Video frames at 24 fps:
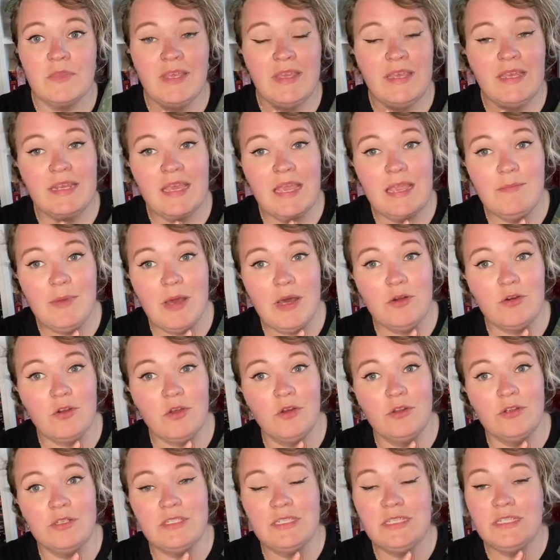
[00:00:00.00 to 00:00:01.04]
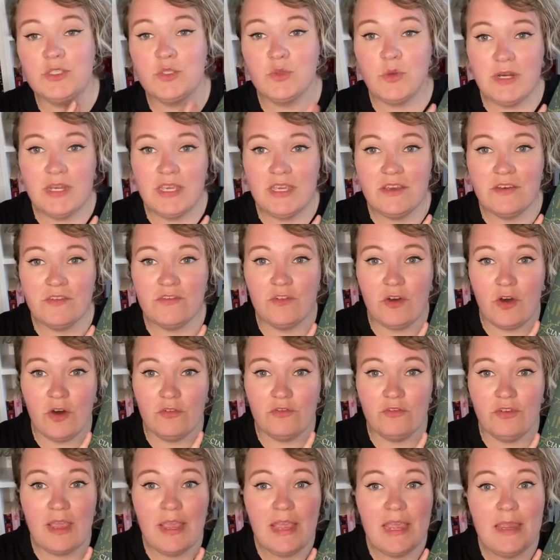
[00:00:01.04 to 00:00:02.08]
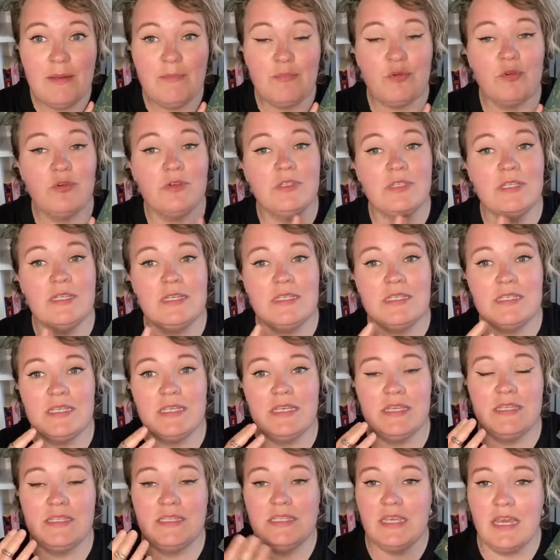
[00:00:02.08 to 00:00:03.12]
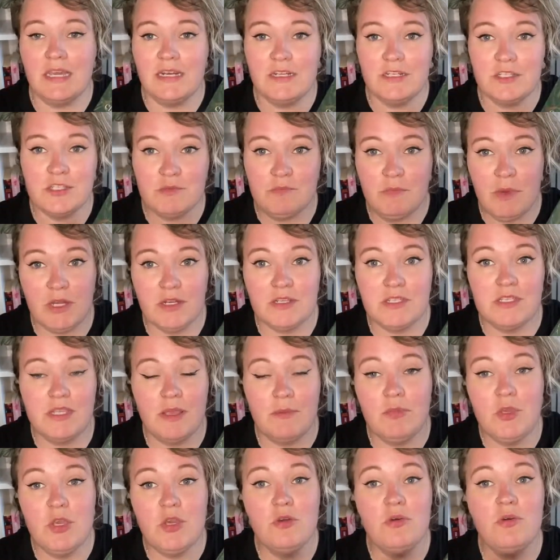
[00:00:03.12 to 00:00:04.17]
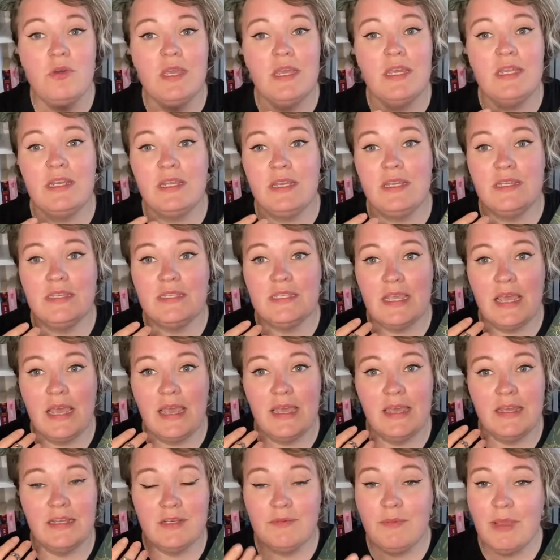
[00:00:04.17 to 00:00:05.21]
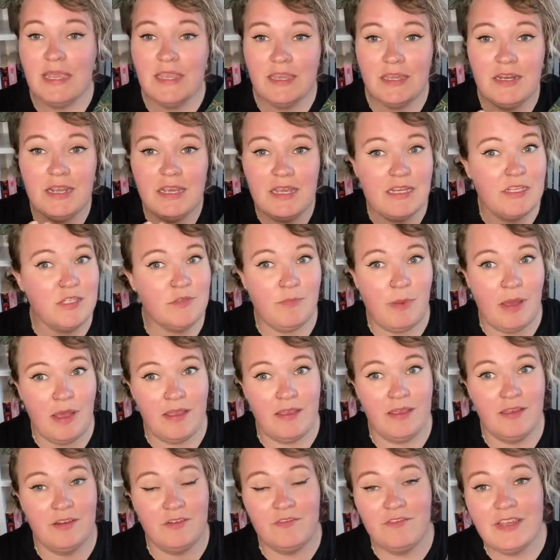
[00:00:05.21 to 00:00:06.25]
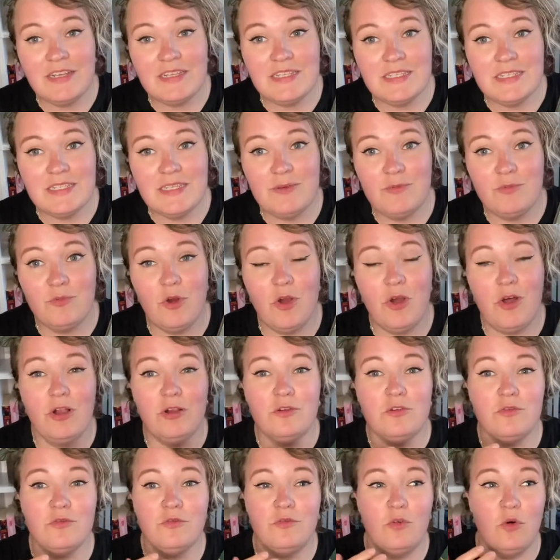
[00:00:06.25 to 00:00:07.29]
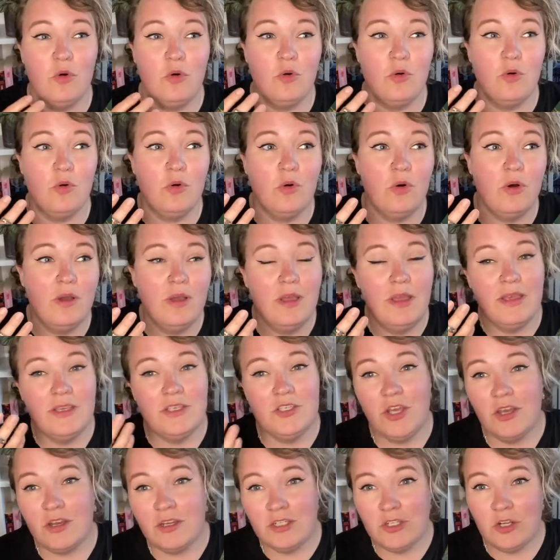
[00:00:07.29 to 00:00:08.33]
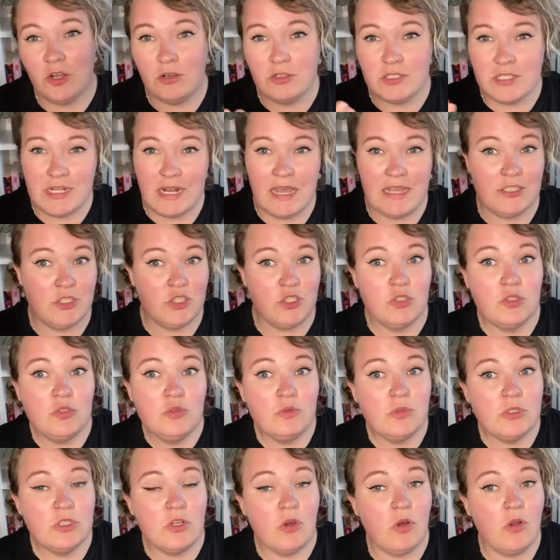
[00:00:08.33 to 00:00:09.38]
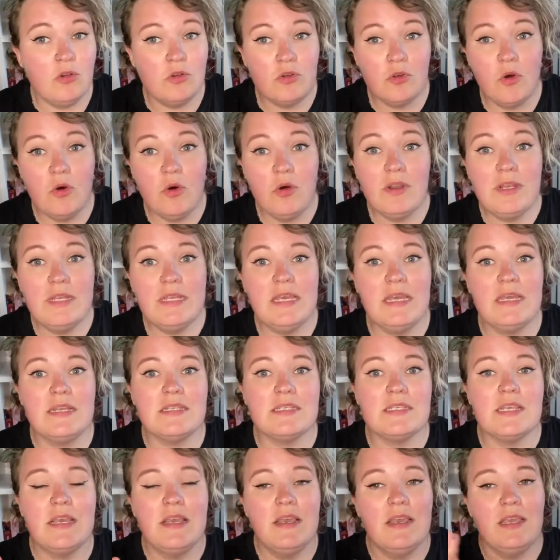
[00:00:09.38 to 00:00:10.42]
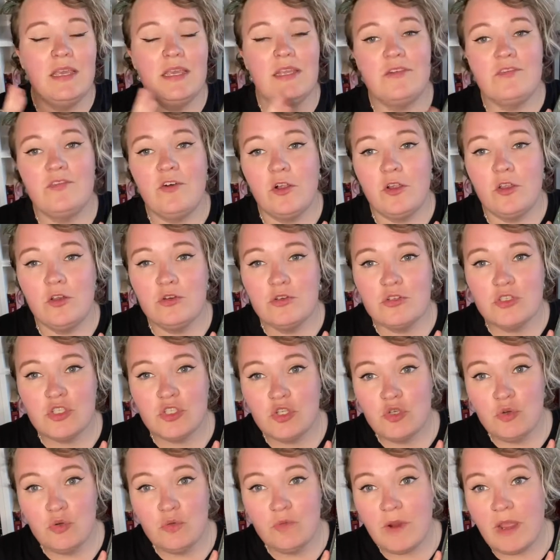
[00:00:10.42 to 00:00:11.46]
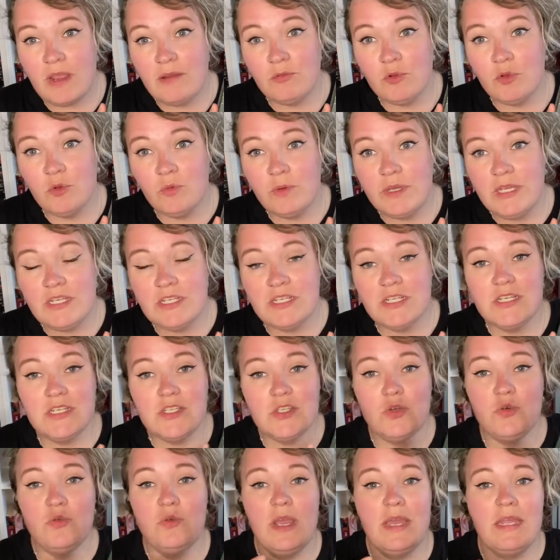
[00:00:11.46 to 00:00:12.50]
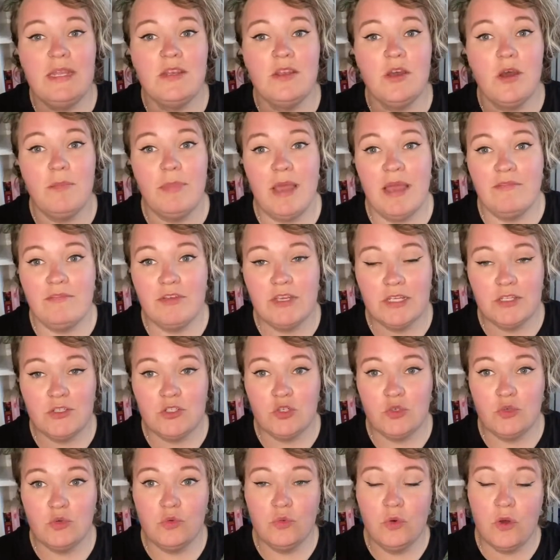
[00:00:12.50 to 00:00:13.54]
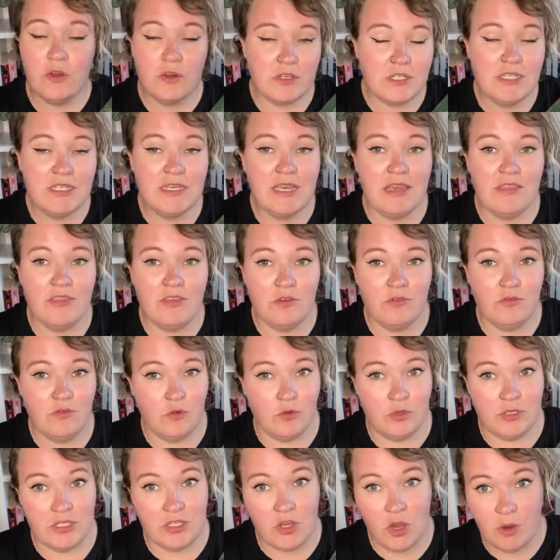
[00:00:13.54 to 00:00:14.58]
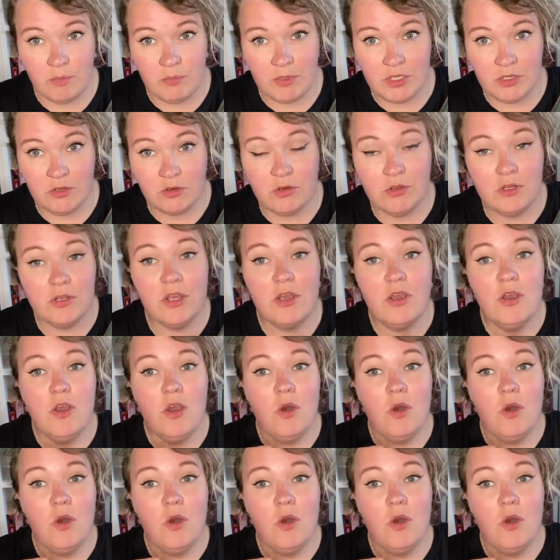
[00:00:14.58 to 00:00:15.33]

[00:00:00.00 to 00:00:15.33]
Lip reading: It came out on the 20th of April. This is Ciannon Smart's debut. It is a Jamaican-inspired fantasy world for young adult / new adult audience. It follows 2 rival witches who end up having to work together for the common good.